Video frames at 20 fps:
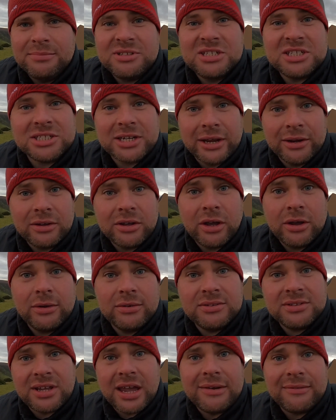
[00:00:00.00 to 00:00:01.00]
discount
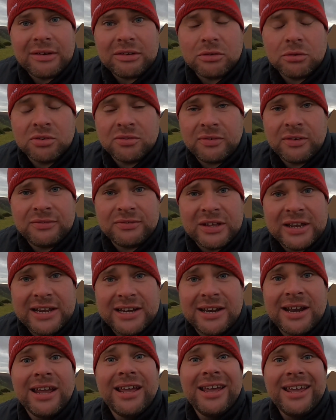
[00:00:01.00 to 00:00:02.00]
code
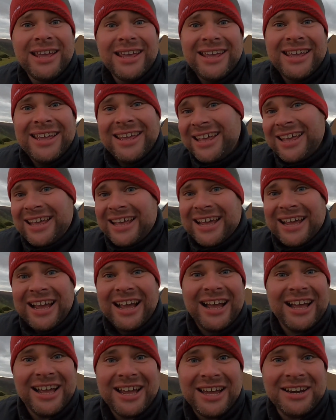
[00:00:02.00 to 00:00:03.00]
DaveOutdoors15
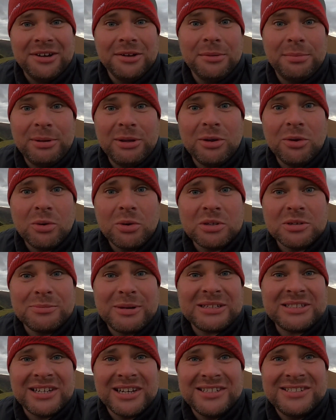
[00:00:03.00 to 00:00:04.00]
and it'll be
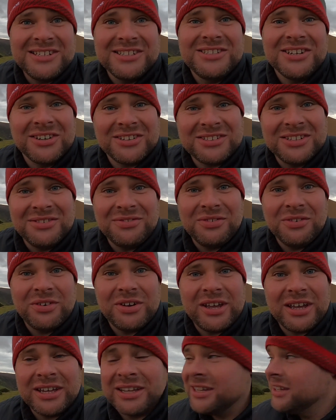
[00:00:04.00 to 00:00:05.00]
automatically deducted
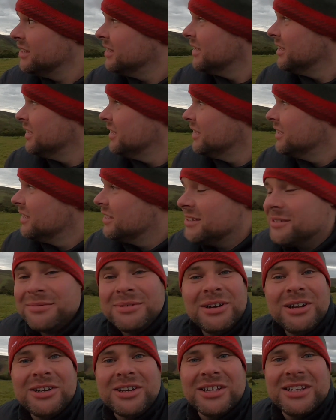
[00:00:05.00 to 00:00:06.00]
for you.
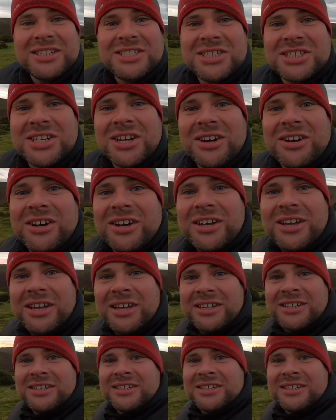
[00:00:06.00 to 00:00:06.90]
Look at this sky,